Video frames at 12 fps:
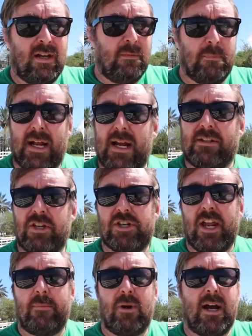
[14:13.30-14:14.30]
But I got the
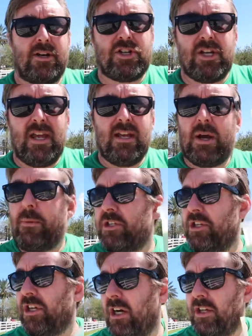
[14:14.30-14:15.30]
Shamrock Shake. I went
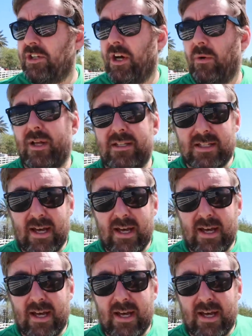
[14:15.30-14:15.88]
to Dunkin' Donuts,